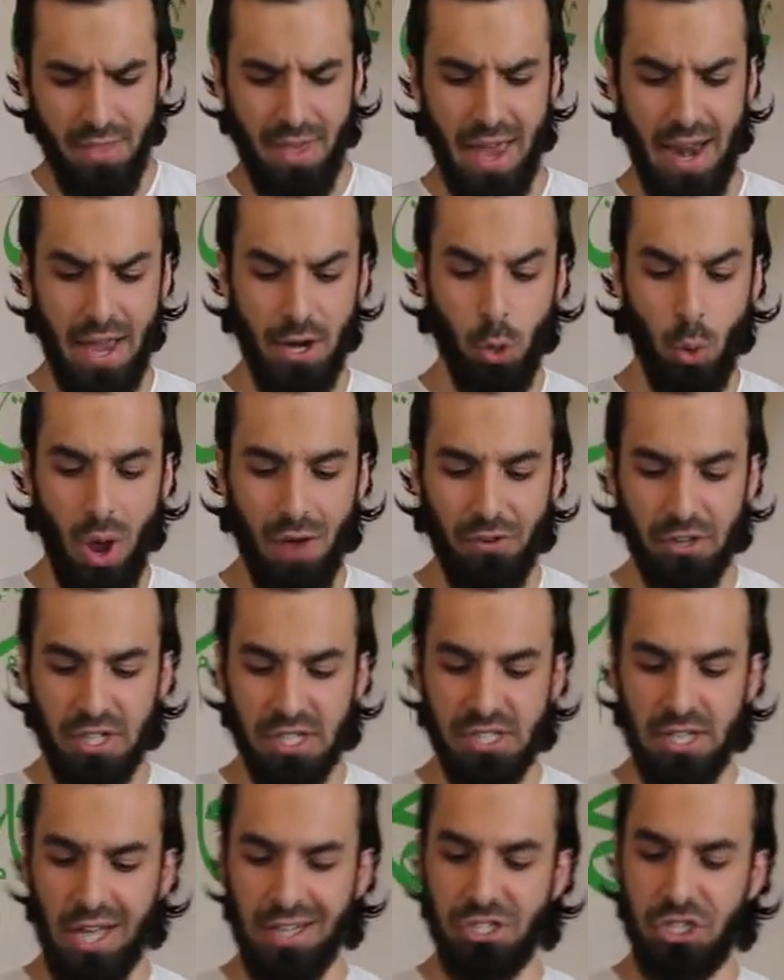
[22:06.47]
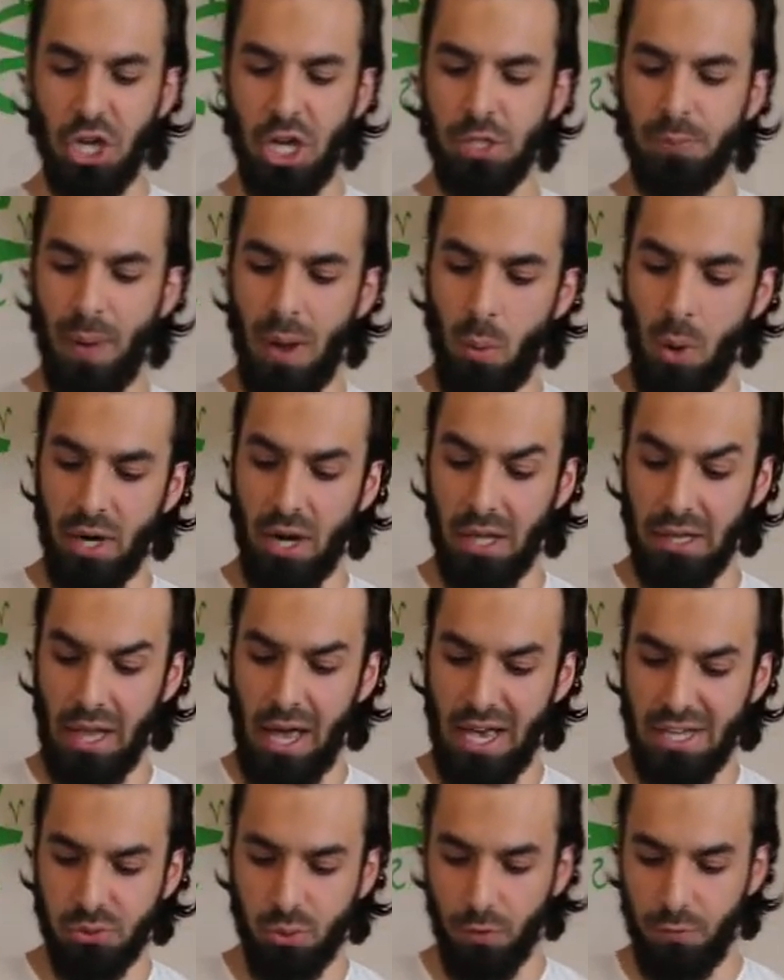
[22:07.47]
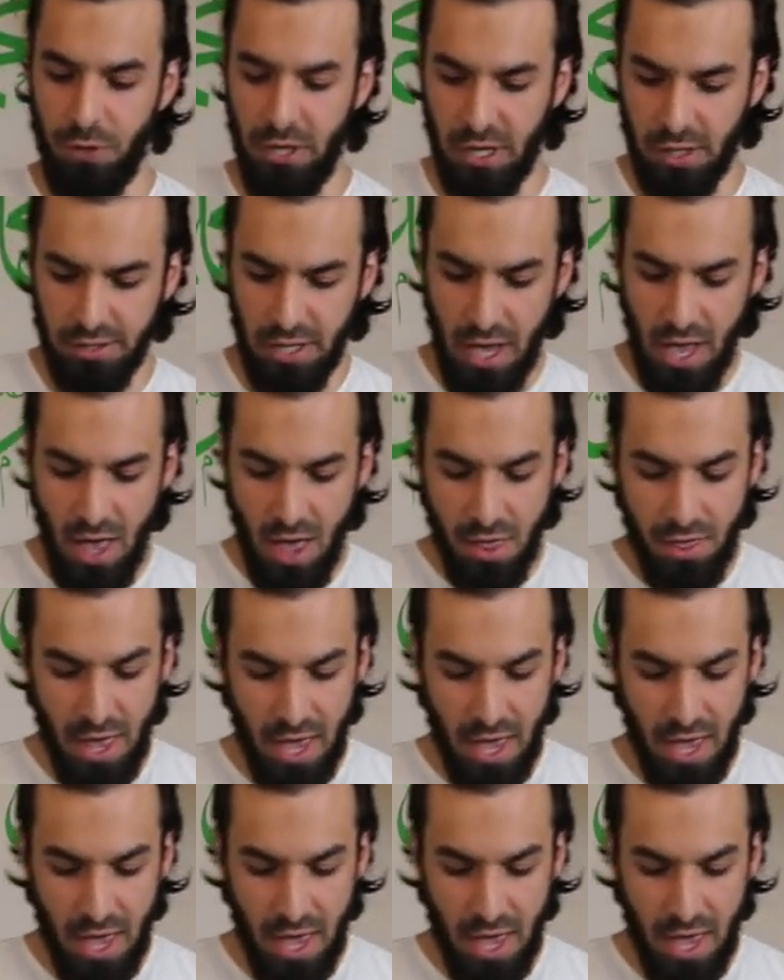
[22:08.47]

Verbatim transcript: That and whoever does not judge by what Allah has revealed,